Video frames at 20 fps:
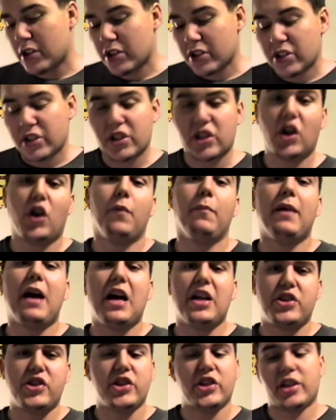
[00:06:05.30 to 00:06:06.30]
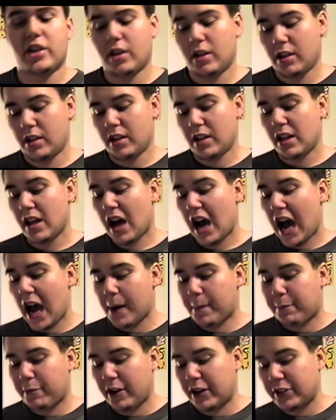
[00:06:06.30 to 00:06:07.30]
Skull magic.
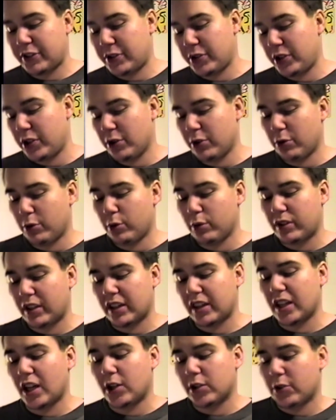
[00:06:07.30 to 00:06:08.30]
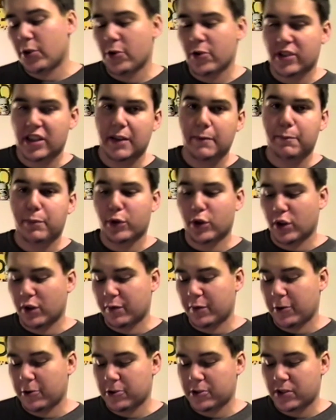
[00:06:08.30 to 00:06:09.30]
I bring to you the loners and
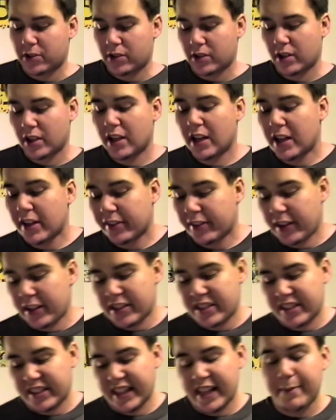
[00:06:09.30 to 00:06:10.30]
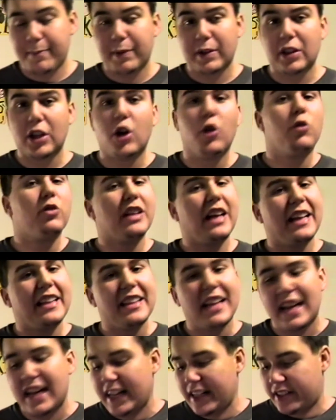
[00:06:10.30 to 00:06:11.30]
perverts. They sleep alone at
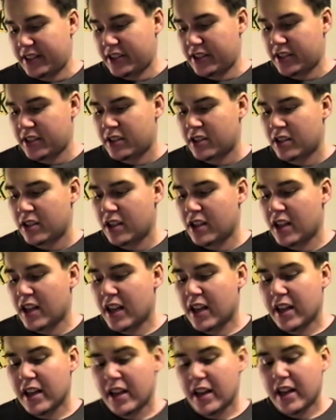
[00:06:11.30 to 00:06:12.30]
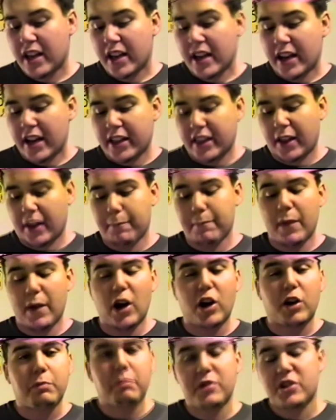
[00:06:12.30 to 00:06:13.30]
night in the
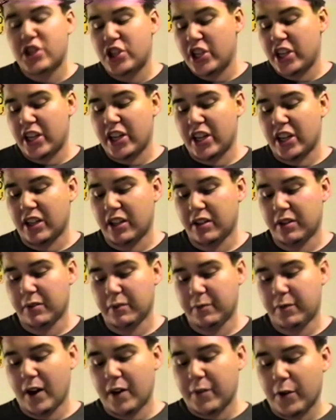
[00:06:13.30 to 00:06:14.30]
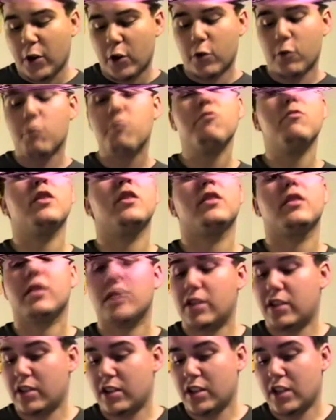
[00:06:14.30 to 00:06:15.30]
milk machine. Vavoom!
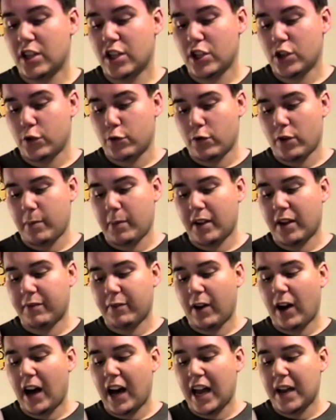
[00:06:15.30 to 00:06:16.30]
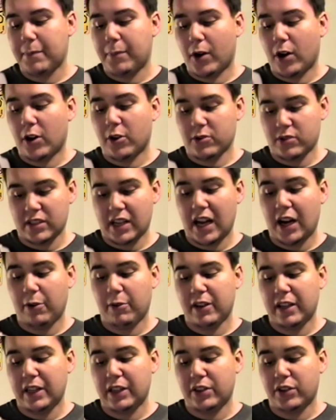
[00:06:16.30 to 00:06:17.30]
Dreaming of highballs
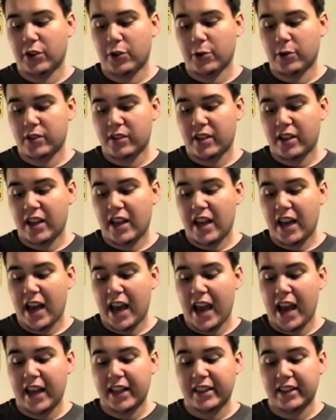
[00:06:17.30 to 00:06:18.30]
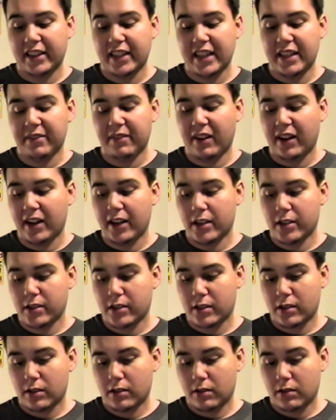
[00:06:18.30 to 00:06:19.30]
out in dirt and
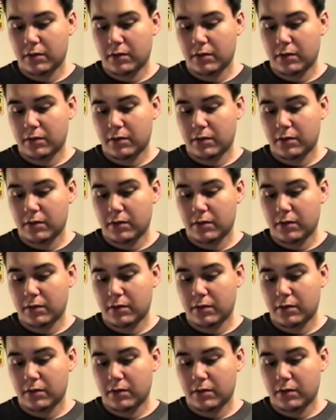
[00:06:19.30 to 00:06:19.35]
Levi's.